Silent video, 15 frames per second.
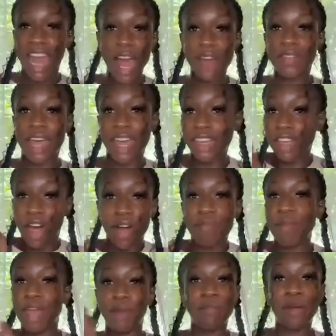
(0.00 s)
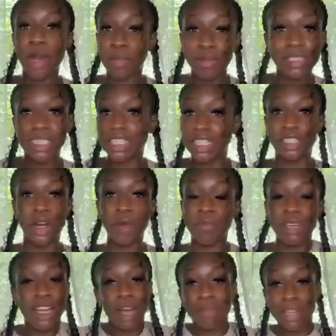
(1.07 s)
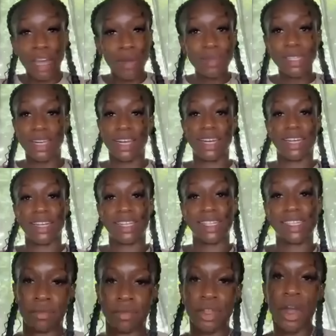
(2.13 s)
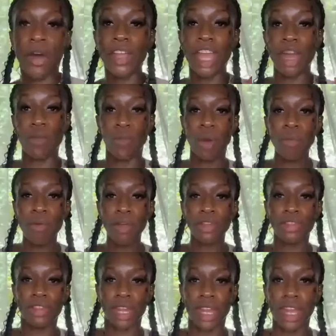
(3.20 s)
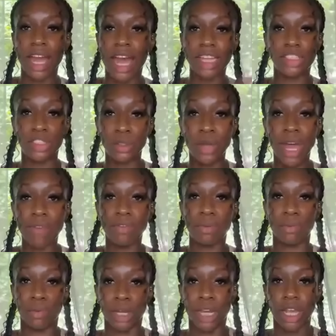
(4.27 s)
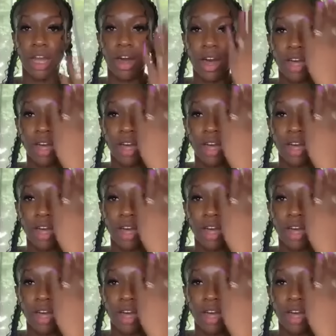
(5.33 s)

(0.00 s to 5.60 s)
that y'all men purposely don't be coming up to us. Oh yeah, and one more thing. I do have a ring on, a